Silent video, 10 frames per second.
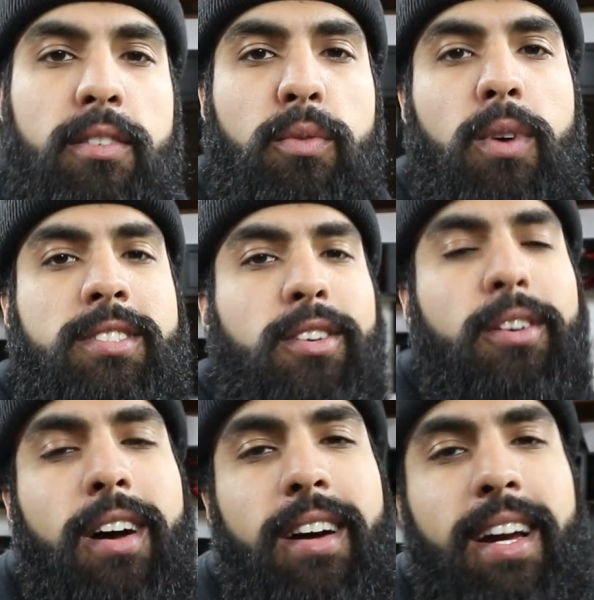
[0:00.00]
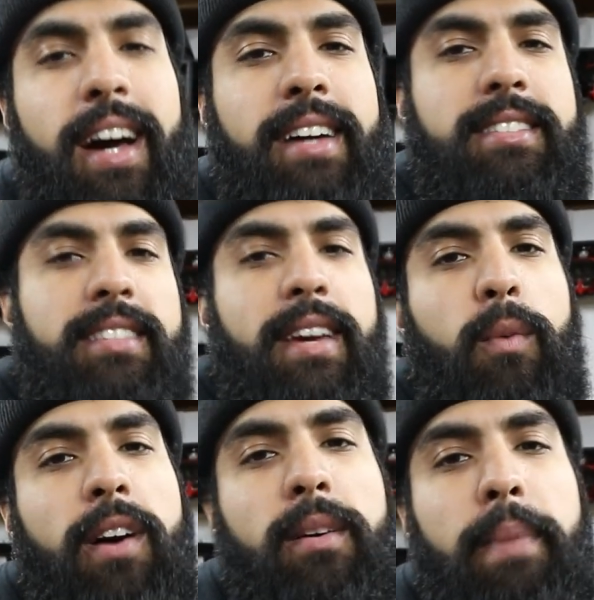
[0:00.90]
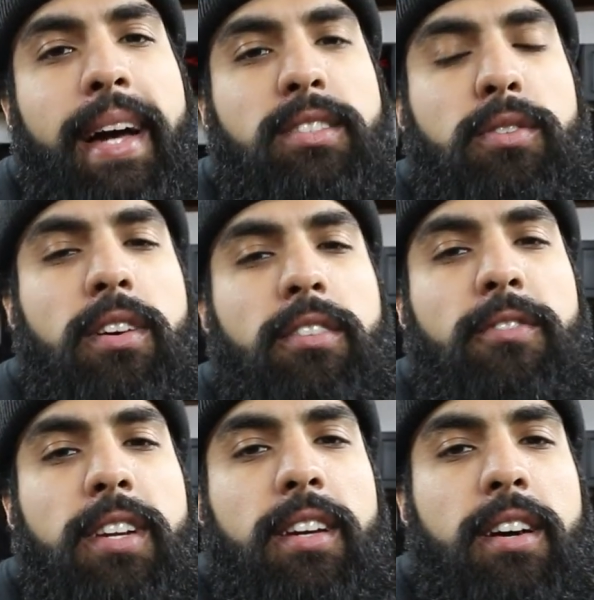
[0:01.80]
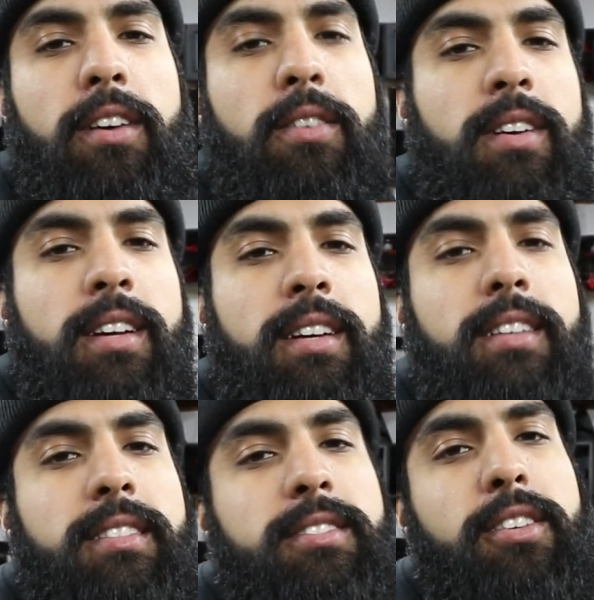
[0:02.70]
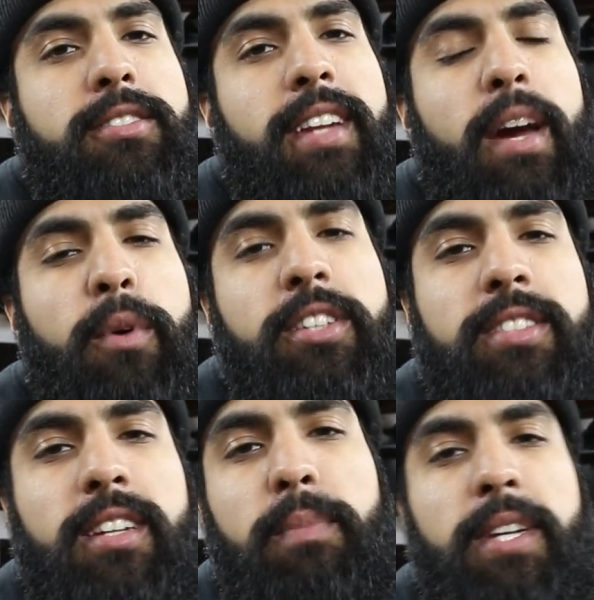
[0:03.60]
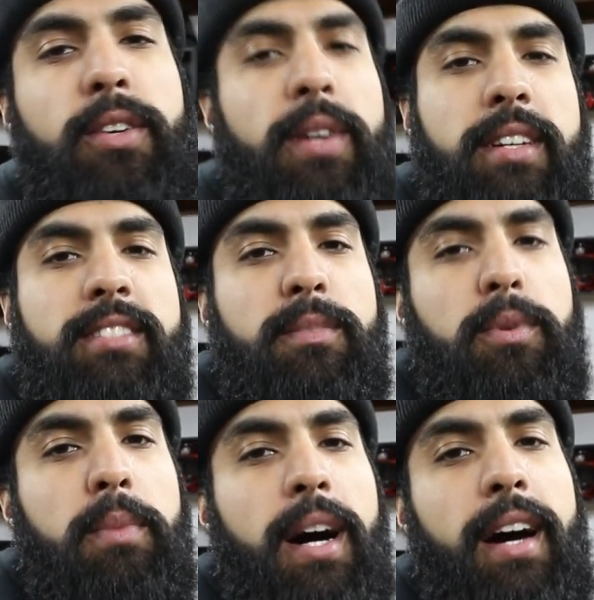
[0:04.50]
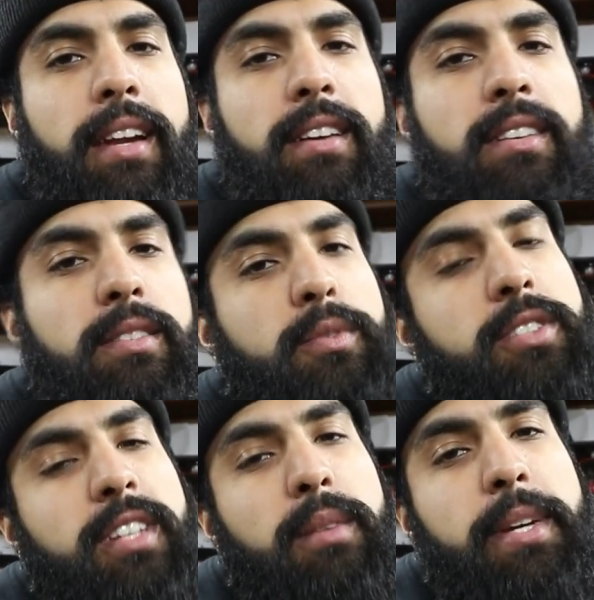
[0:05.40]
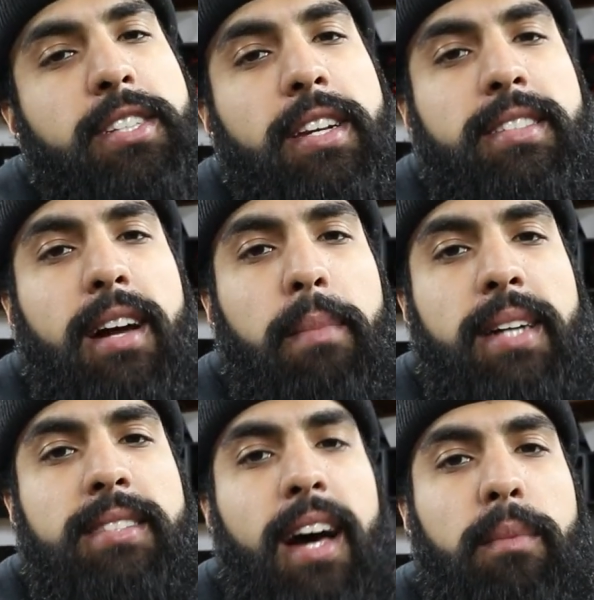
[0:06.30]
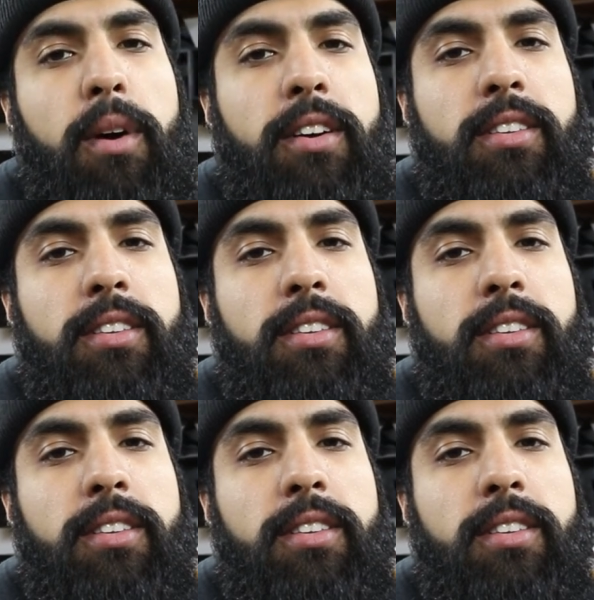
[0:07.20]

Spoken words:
What's going on, guys, and welcome back to another video. So today we're just going to be doing a simple mod. We're just going to be changing out my side marker